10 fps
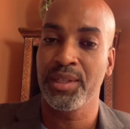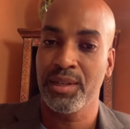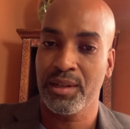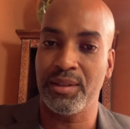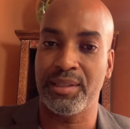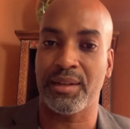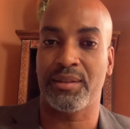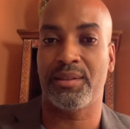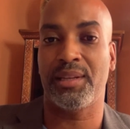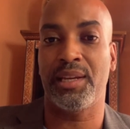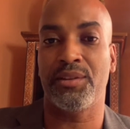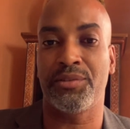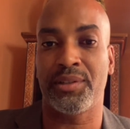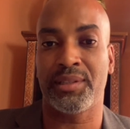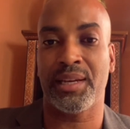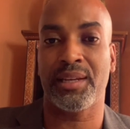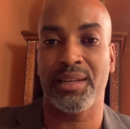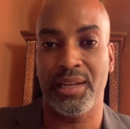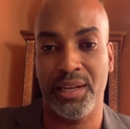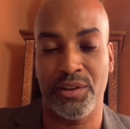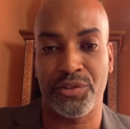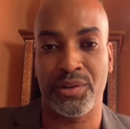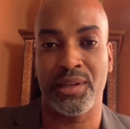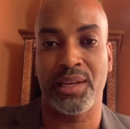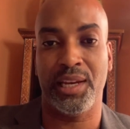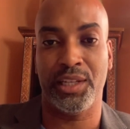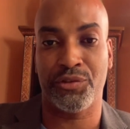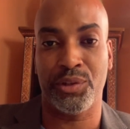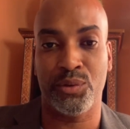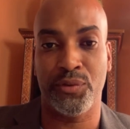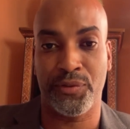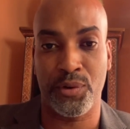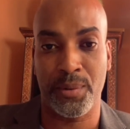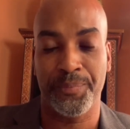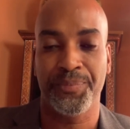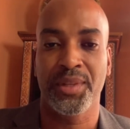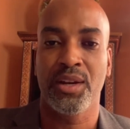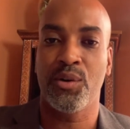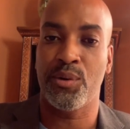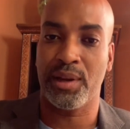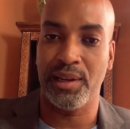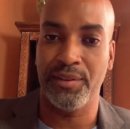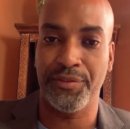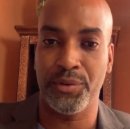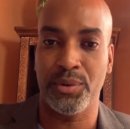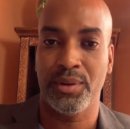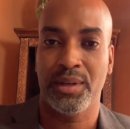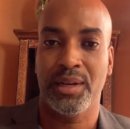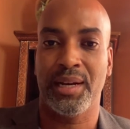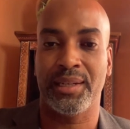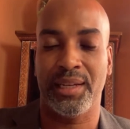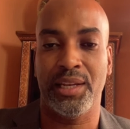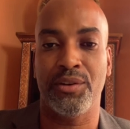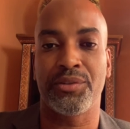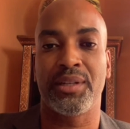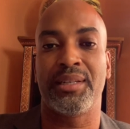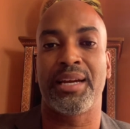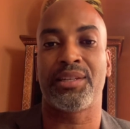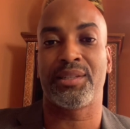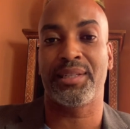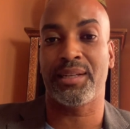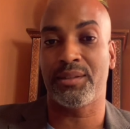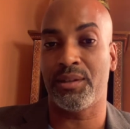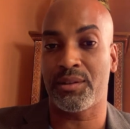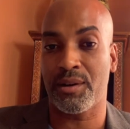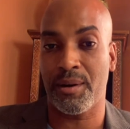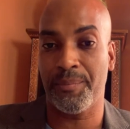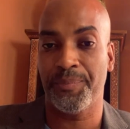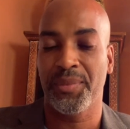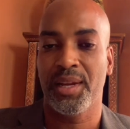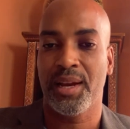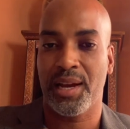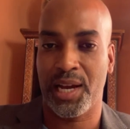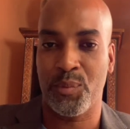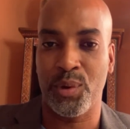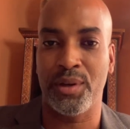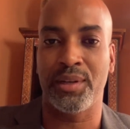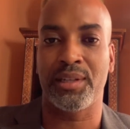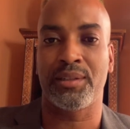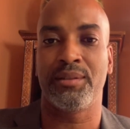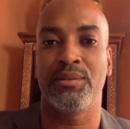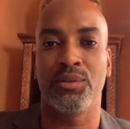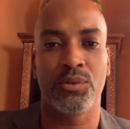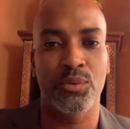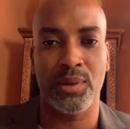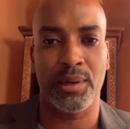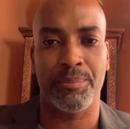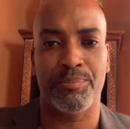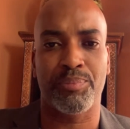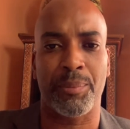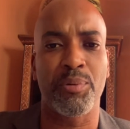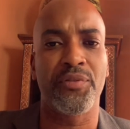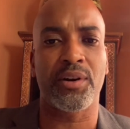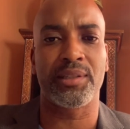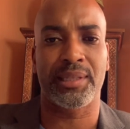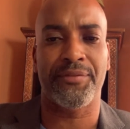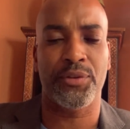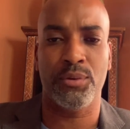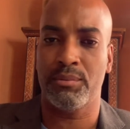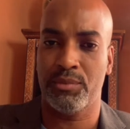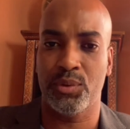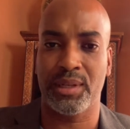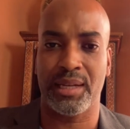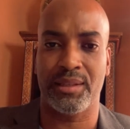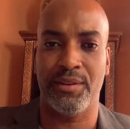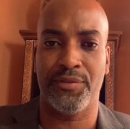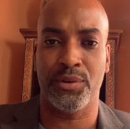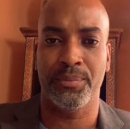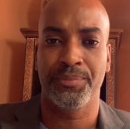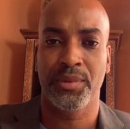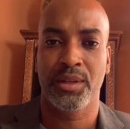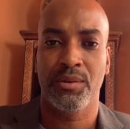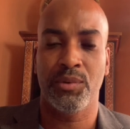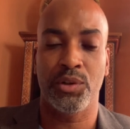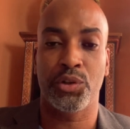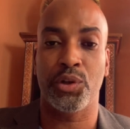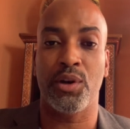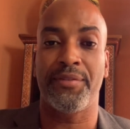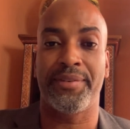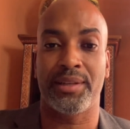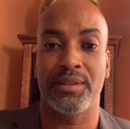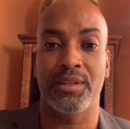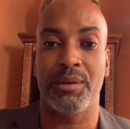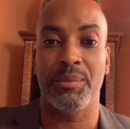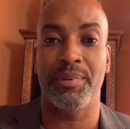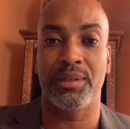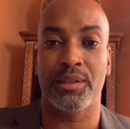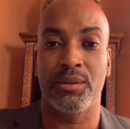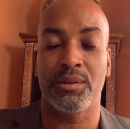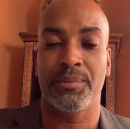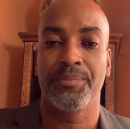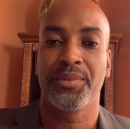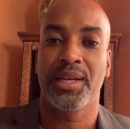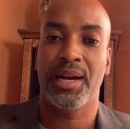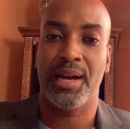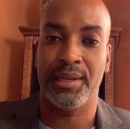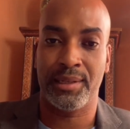contact us at 800-TECH, 800-8324, or info@800-tech.com, and we're going to do a proof of concept for you utilizing eFlow. We're going to show you how fast it's going to be built out, and